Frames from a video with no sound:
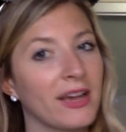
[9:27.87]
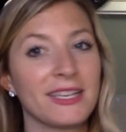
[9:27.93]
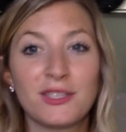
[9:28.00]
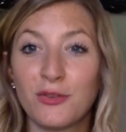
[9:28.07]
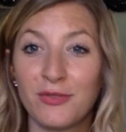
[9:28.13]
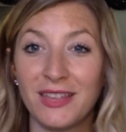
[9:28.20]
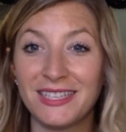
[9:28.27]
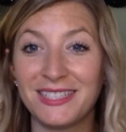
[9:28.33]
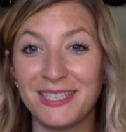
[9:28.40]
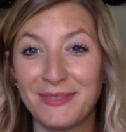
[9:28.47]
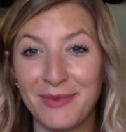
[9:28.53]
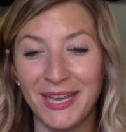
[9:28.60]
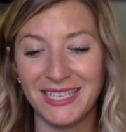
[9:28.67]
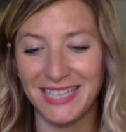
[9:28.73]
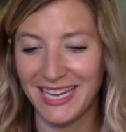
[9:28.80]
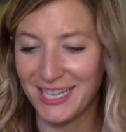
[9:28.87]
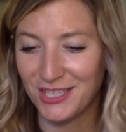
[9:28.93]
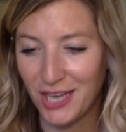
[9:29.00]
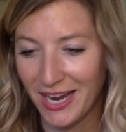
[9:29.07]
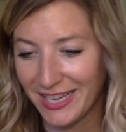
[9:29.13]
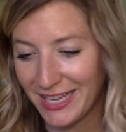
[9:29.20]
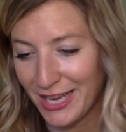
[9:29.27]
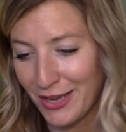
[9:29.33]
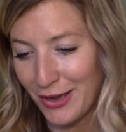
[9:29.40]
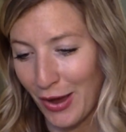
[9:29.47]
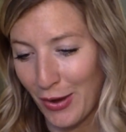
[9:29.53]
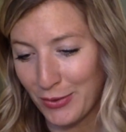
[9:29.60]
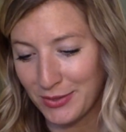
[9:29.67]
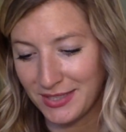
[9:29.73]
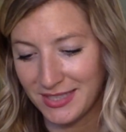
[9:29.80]
so this is me as a hitchhiking
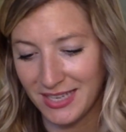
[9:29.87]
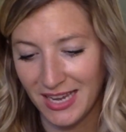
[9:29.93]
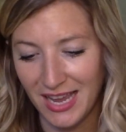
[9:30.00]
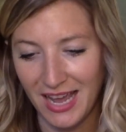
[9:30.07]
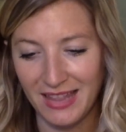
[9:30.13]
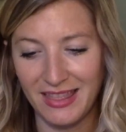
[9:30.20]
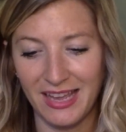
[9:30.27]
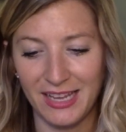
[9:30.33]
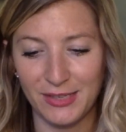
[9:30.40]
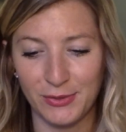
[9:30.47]
ghost. I think it's